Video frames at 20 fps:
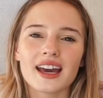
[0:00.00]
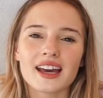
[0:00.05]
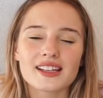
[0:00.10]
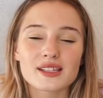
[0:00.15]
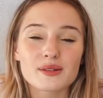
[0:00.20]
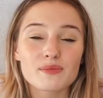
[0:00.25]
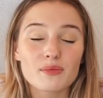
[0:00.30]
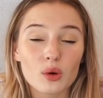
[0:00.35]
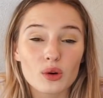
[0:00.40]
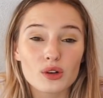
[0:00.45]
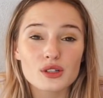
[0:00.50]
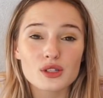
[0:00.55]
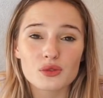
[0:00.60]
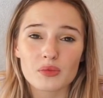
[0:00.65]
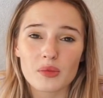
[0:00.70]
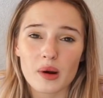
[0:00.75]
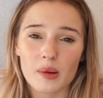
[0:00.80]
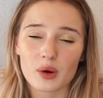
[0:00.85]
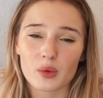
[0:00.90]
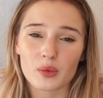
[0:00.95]
It's important
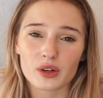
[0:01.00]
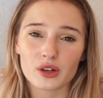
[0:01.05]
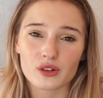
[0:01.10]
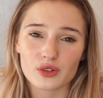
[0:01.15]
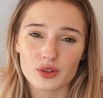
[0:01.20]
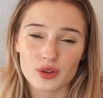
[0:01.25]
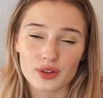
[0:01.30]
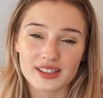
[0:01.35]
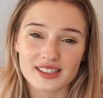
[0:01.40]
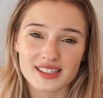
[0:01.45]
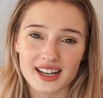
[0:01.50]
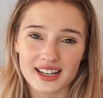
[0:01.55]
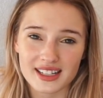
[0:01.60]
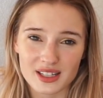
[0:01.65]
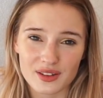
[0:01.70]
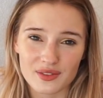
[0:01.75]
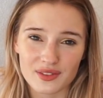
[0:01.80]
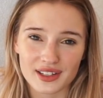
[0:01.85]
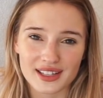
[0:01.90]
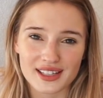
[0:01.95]
to remember when you're doing these
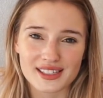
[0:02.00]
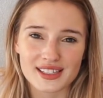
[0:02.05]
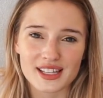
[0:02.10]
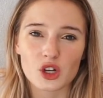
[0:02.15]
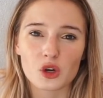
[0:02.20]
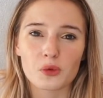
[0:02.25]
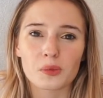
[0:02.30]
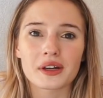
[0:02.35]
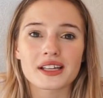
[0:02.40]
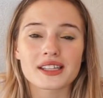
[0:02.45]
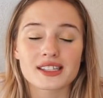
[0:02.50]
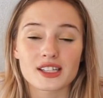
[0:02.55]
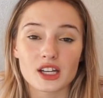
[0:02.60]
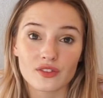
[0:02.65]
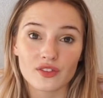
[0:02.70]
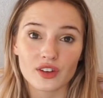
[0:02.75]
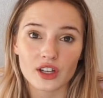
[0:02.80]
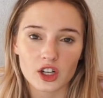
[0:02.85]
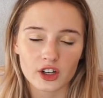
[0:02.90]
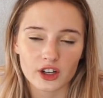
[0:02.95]
activities that you're being
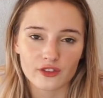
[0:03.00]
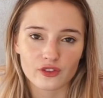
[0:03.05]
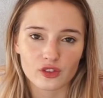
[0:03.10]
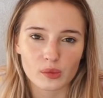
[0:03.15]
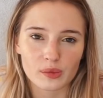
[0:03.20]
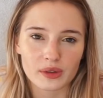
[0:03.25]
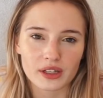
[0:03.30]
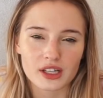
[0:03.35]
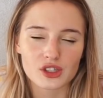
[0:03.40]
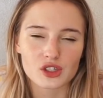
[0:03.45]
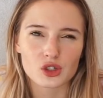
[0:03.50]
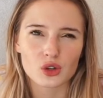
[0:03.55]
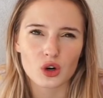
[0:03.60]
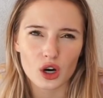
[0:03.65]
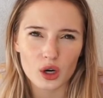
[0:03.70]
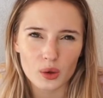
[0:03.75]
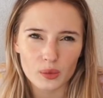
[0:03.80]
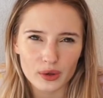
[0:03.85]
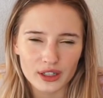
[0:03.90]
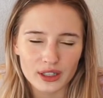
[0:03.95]
safe and careful because you
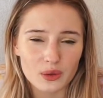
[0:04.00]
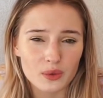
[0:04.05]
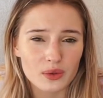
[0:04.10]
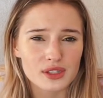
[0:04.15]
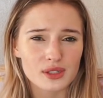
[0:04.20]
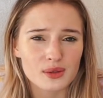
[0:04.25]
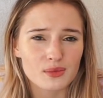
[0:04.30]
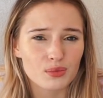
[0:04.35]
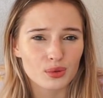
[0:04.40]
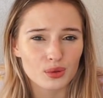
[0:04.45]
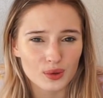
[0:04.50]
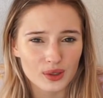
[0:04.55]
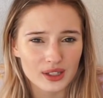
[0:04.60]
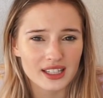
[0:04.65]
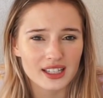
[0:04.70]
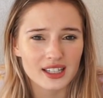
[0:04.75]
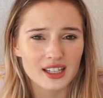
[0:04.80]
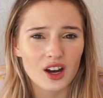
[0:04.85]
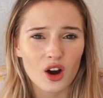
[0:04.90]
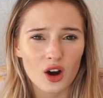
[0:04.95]
are working with some
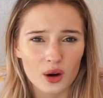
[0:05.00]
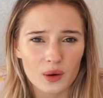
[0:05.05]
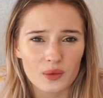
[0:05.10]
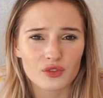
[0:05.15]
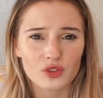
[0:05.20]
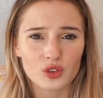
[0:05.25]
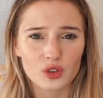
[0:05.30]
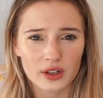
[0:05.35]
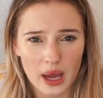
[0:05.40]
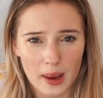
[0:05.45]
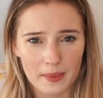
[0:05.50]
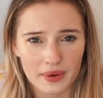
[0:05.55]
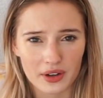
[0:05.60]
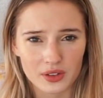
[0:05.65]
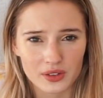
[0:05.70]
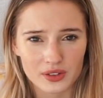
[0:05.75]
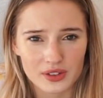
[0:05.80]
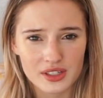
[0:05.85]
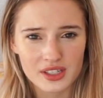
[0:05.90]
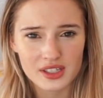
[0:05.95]
pretty harmful
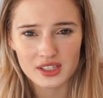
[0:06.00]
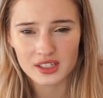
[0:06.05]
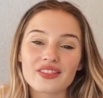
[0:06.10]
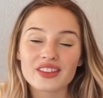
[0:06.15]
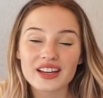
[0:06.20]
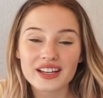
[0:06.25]
chemicals.